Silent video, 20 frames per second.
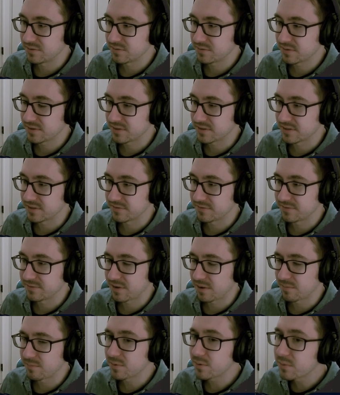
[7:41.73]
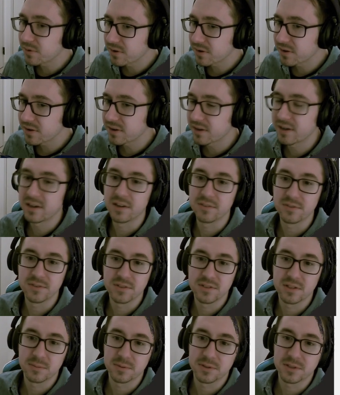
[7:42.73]
What is it, February? I'll have to
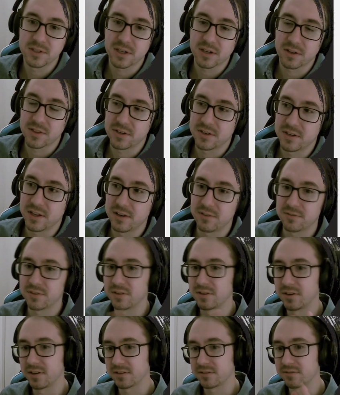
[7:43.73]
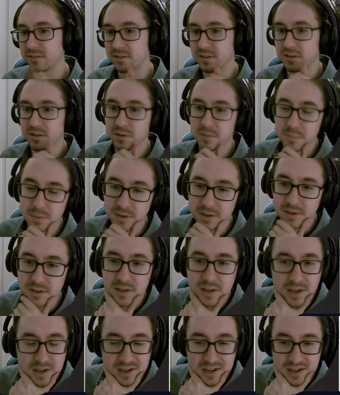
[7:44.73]
double check on the date for the next video, but
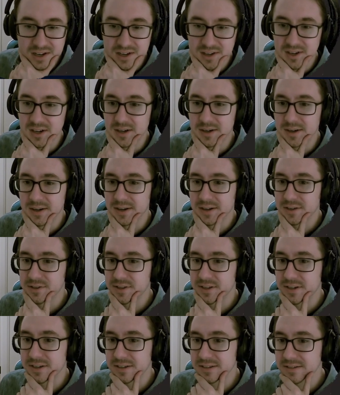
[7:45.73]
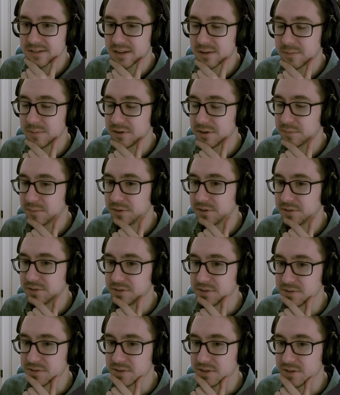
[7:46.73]
I know that it is coming up pretty
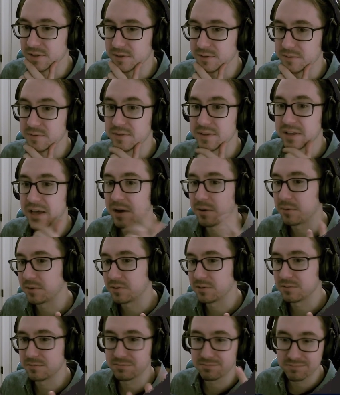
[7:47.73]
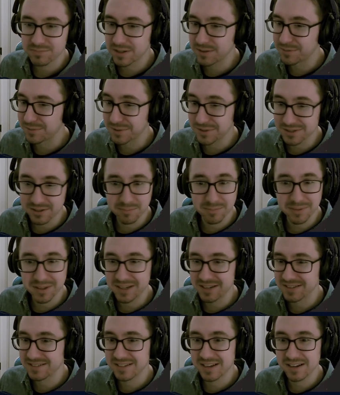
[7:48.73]
soon, so that will give us something in
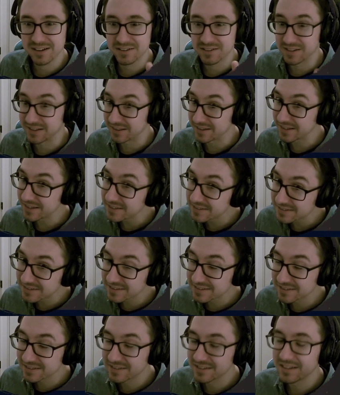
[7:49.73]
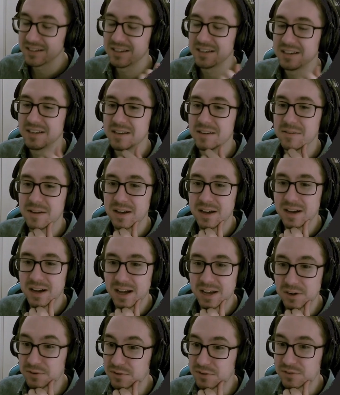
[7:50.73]
standard at least. I
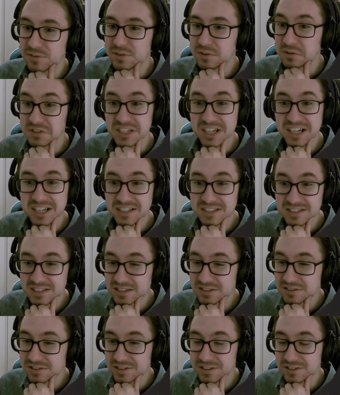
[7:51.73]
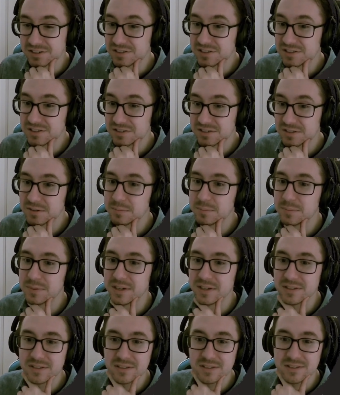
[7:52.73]
don't know if it'll change standard at all,
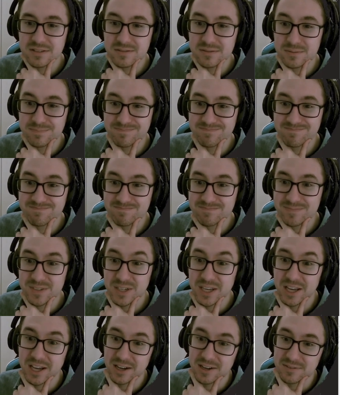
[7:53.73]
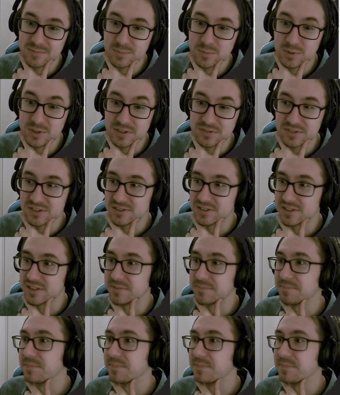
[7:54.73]
but yeah, we'll have to see.